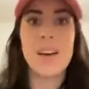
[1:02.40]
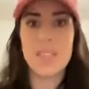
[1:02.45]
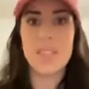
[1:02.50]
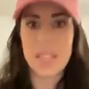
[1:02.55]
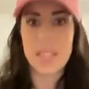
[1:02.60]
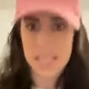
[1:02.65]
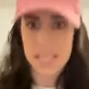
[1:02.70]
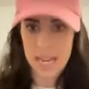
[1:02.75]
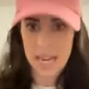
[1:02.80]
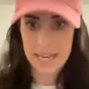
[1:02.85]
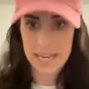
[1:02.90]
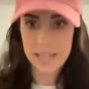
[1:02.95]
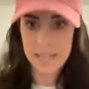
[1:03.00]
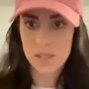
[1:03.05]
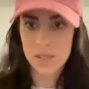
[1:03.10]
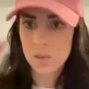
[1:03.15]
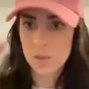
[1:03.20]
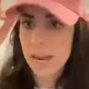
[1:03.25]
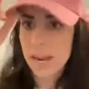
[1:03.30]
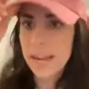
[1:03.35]
of the
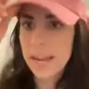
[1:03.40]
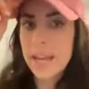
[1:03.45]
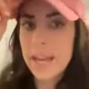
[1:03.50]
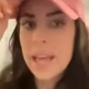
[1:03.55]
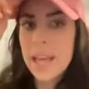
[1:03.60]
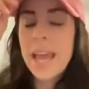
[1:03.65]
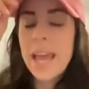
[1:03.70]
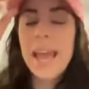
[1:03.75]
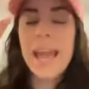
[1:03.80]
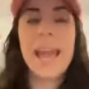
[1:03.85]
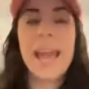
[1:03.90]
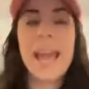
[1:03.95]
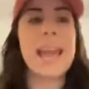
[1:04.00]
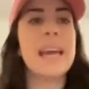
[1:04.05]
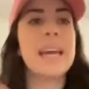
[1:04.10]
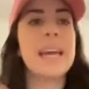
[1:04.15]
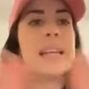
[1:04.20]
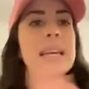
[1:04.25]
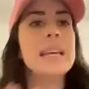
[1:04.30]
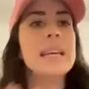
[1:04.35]
nice, right?
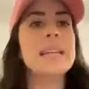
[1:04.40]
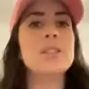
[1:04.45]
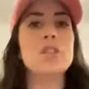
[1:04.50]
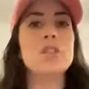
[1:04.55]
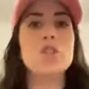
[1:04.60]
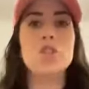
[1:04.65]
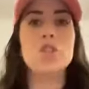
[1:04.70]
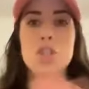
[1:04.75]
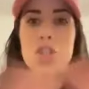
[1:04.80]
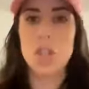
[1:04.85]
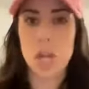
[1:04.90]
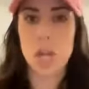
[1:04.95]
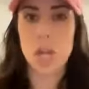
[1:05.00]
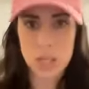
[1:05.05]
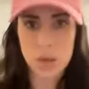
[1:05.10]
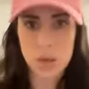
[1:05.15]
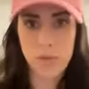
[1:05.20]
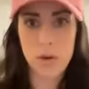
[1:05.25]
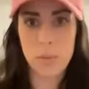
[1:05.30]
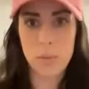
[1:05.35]
And it's
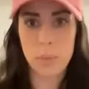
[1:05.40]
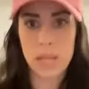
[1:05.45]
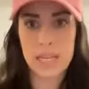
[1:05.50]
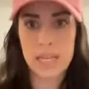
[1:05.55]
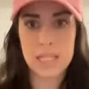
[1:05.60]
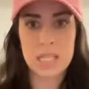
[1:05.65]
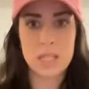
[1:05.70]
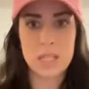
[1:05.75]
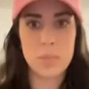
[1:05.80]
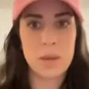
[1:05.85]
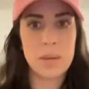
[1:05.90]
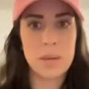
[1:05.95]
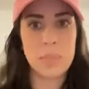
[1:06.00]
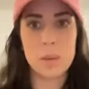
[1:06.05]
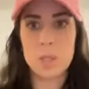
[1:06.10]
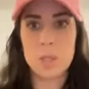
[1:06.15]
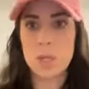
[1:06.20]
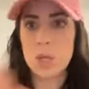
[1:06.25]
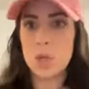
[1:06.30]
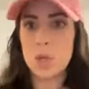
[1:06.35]
just for Plexus
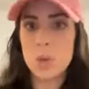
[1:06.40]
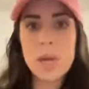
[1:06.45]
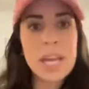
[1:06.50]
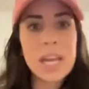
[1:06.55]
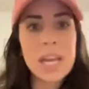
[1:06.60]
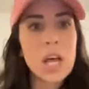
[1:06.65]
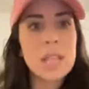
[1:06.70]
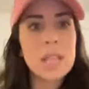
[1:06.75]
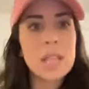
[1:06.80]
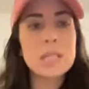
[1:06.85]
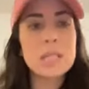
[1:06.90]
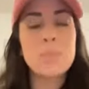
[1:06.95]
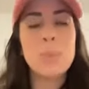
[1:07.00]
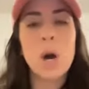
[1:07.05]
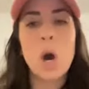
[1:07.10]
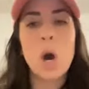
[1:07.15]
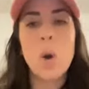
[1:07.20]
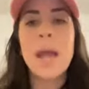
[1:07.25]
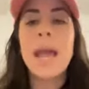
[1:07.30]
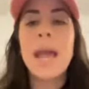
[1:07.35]
people. So you get on this
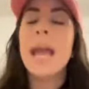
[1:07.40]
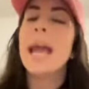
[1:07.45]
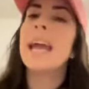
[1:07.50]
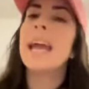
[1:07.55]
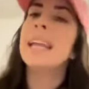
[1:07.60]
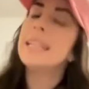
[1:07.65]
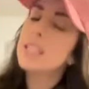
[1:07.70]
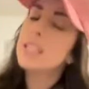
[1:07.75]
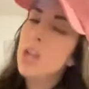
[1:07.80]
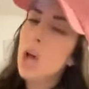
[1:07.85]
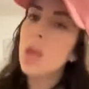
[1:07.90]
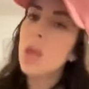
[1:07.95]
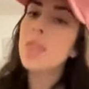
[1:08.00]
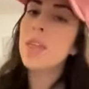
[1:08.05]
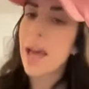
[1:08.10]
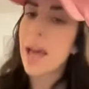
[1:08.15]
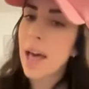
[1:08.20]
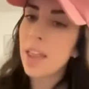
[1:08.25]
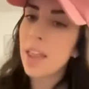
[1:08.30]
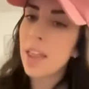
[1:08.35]
boat and it's all the
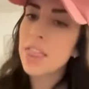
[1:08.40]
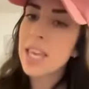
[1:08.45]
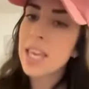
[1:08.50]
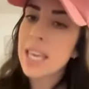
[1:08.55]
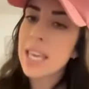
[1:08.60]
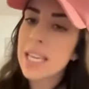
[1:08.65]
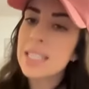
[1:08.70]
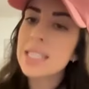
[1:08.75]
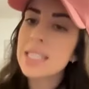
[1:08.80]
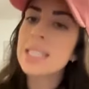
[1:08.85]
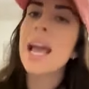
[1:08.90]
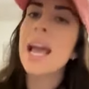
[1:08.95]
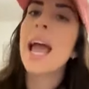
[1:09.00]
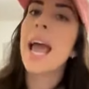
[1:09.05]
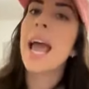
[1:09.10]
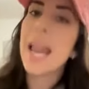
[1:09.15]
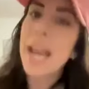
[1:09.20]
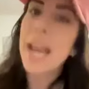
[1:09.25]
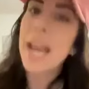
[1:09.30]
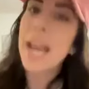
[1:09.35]
healthiest
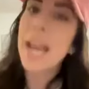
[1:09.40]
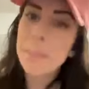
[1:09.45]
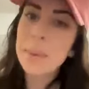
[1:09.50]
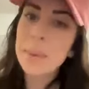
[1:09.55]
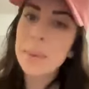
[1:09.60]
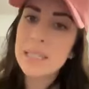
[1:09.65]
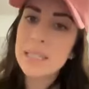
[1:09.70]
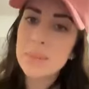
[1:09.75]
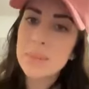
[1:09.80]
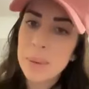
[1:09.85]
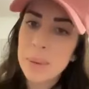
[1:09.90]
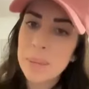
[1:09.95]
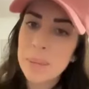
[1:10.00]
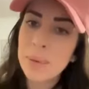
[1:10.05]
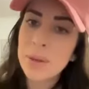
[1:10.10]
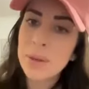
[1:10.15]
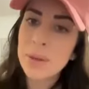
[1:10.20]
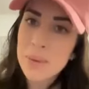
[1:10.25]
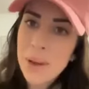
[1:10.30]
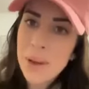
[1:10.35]
and happiest
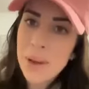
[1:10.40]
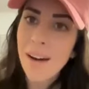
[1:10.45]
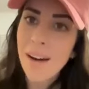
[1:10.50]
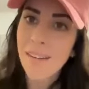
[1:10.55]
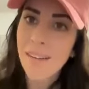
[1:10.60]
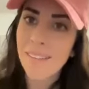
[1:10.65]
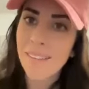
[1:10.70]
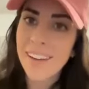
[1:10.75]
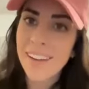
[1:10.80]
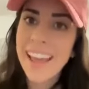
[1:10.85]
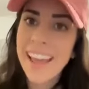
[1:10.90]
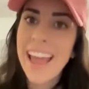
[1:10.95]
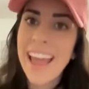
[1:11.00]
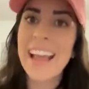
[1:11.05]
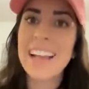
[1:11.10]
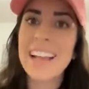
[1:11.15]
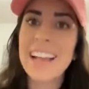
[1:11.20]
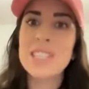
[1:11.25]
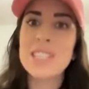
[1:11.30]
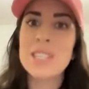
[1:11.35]
people you know.
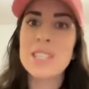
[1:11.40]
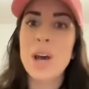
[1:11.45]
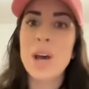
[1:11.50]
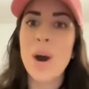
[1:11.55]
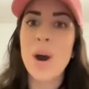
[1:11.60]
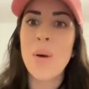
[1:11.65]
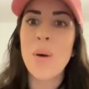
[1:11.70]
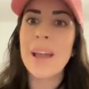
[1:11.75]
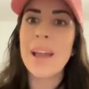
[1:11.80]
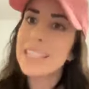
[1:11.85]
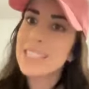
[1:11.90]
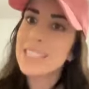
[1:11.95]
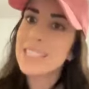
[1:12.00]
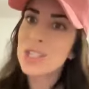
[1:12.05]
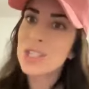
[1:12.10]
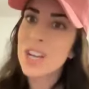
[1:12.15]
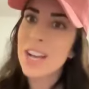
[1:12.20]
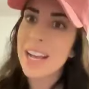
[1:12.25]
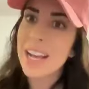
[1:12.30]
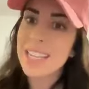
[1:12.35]
And so it's
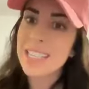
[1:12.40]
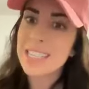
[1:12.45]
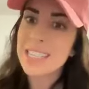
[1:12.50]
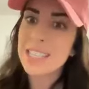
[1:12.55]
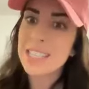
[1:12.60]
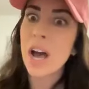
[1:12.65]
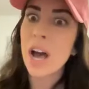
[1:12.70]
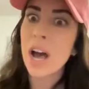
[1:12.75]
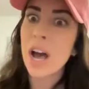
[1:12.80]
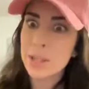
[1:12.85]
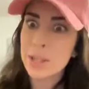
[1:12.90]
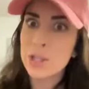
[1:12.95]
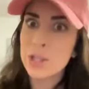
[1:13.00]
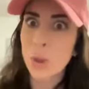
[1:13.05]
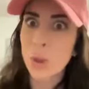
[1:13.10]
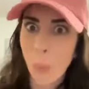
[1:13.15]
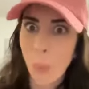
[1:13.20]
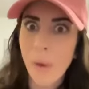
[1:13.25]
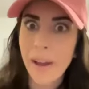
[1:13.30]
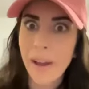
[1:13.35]
just a
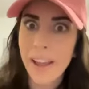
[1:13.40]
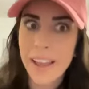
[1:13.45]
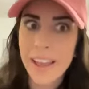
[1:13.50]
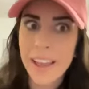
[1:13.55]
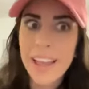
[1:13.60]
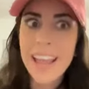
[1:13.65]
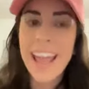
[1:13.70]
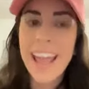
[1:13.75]
joy.